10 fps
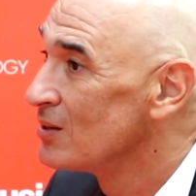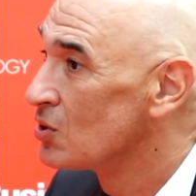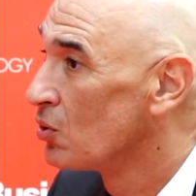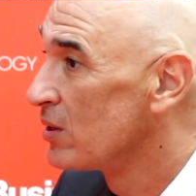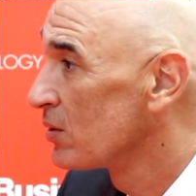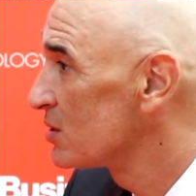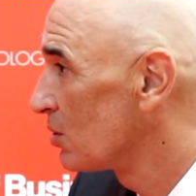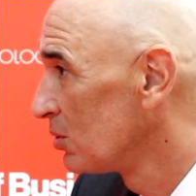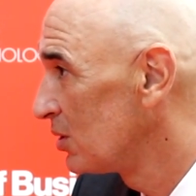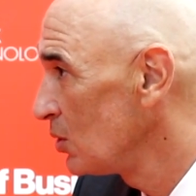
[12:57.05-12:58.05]
So there is
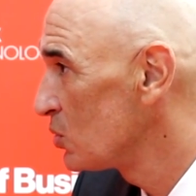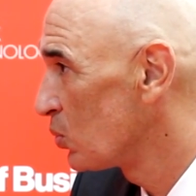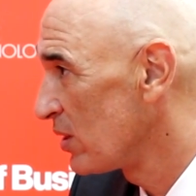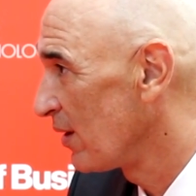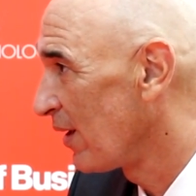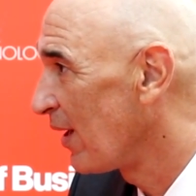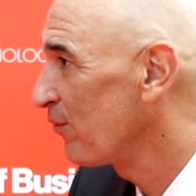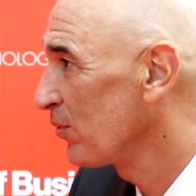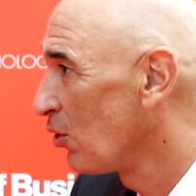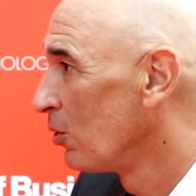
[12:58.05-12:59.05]
continuous, with
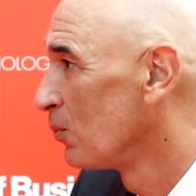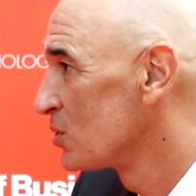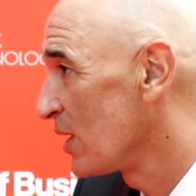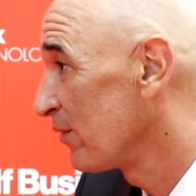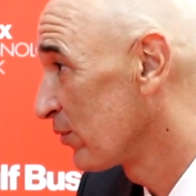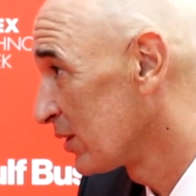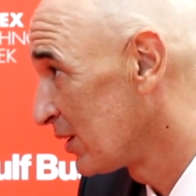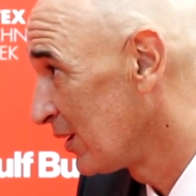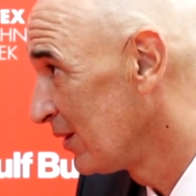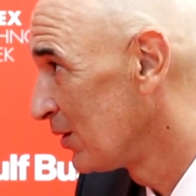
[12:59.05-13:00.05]
almost every
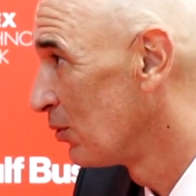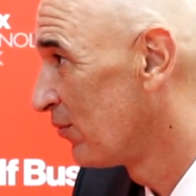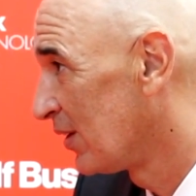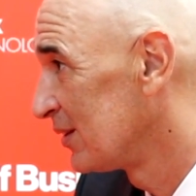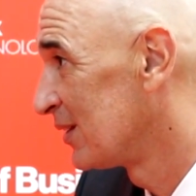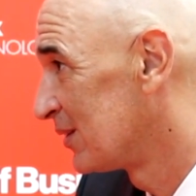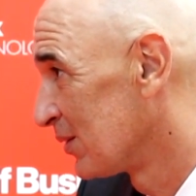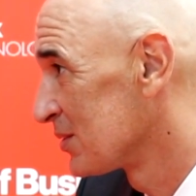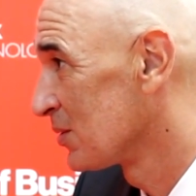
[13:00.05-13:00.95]
day you will find that there is a